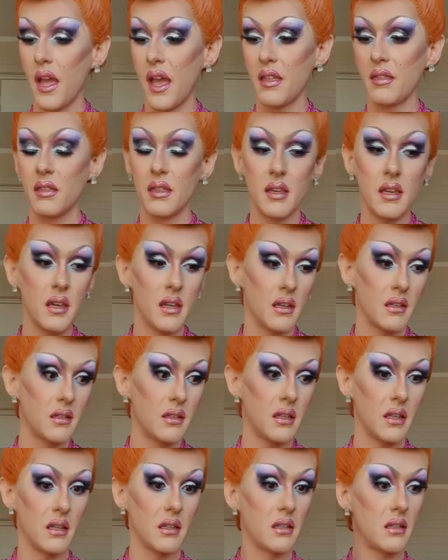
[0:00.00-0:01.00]
And
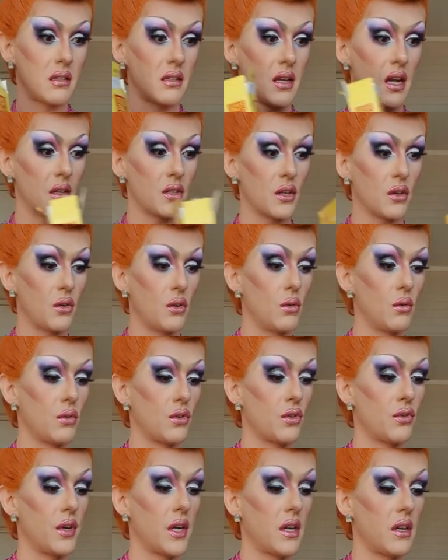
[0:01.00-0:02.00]
this is such a cool
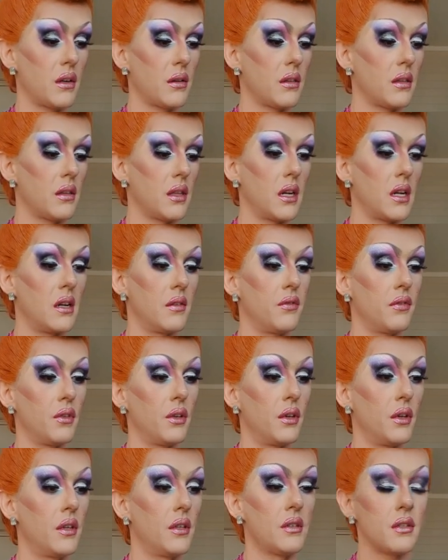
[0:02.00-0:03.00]
trick that I've
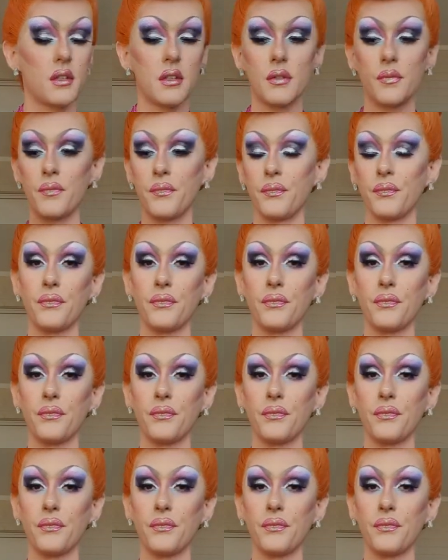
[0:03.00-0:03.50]
learnt.